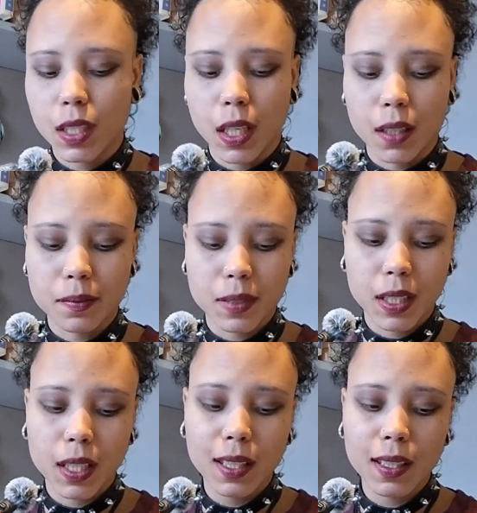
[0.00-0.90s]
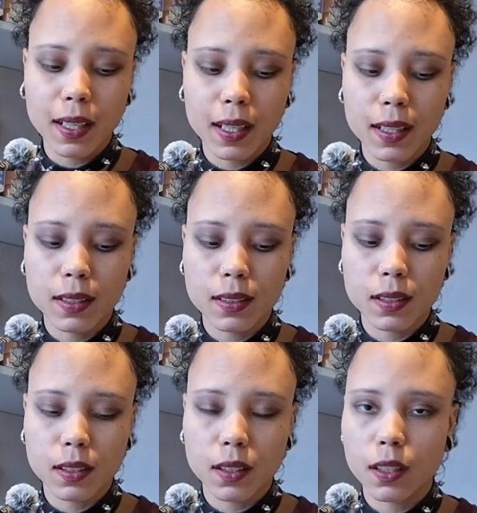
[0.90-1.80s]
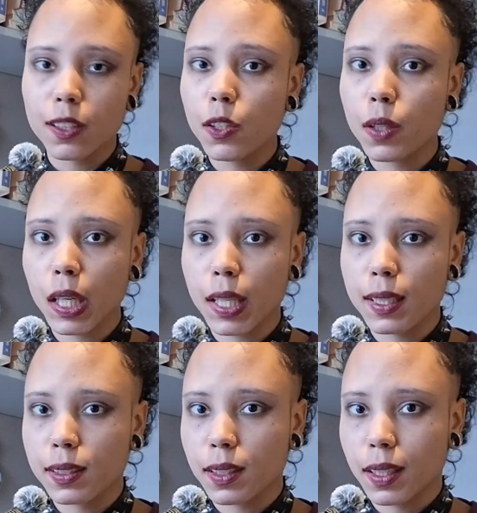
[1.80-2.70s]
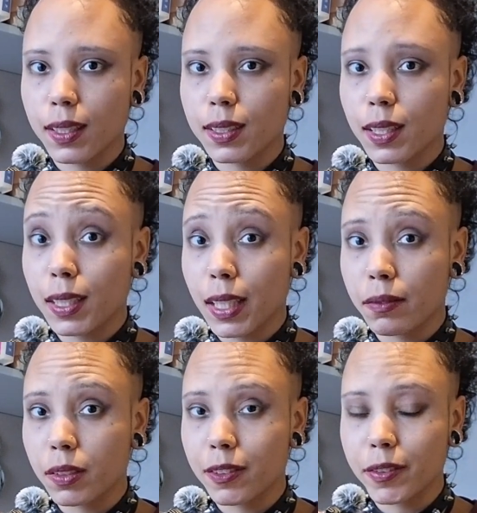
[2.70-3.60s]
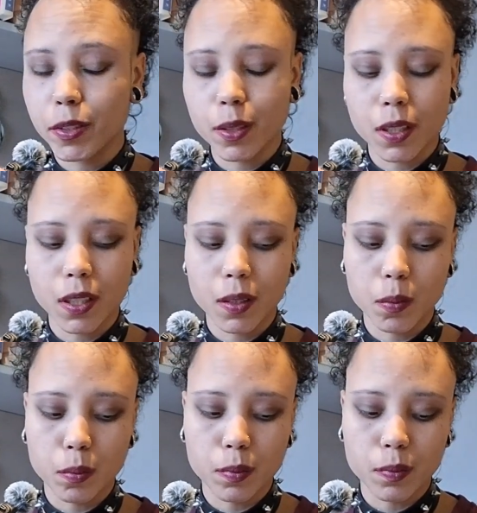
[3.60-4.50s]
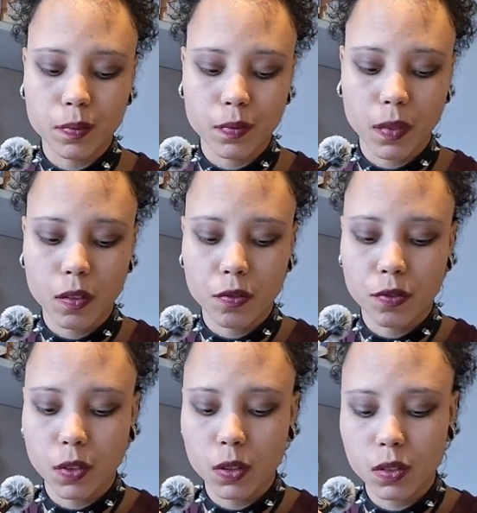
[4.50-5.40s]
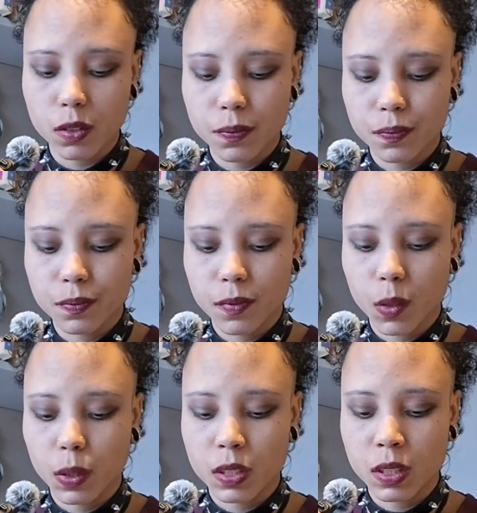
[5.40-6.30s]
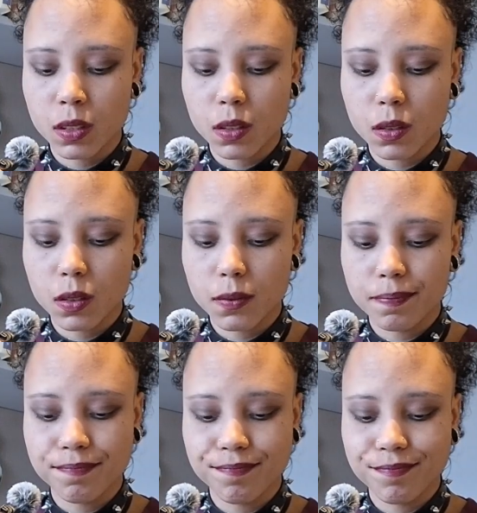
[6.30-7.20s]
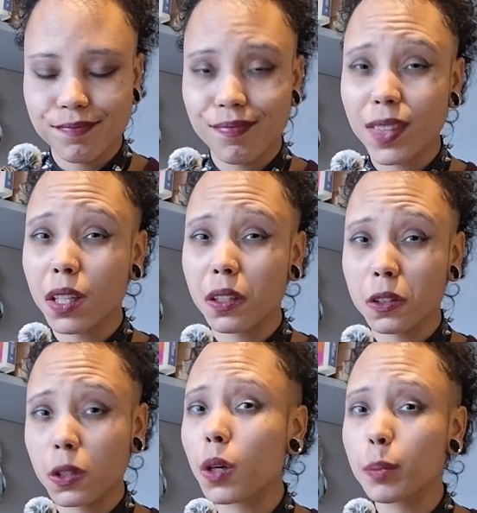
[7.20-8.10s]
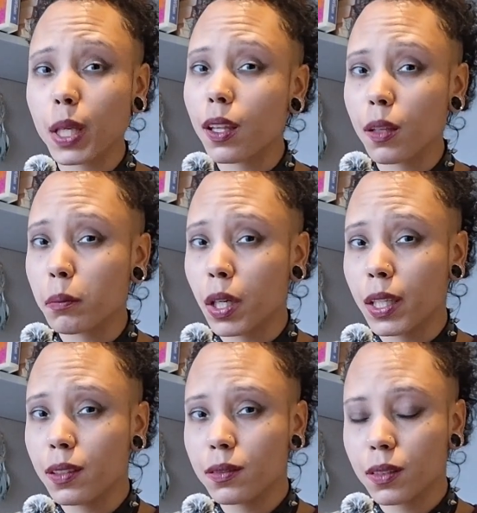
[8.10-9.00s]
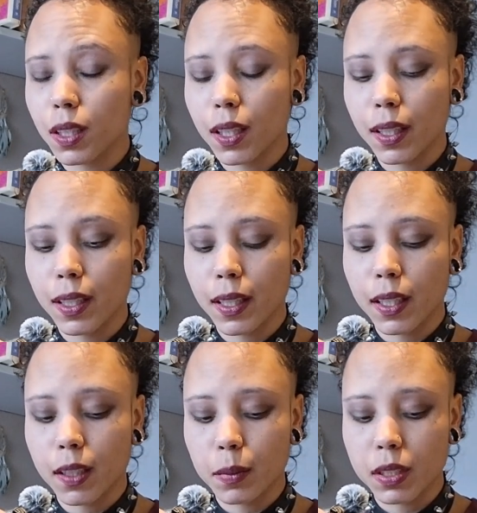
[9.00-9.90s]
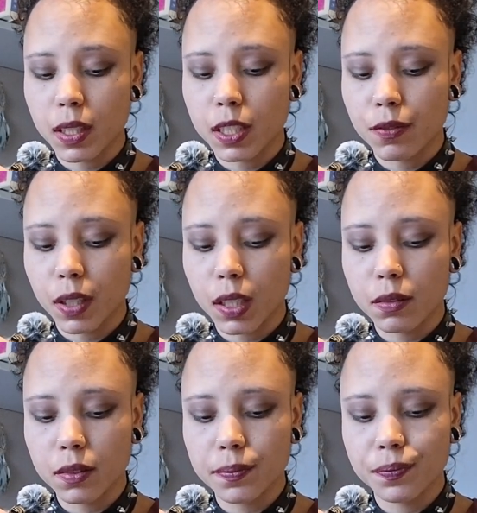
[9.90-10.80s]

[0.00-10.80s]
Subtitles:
Yeah, he has a UK size 11 foot, which is a lot bigger than mine. I am a size 5.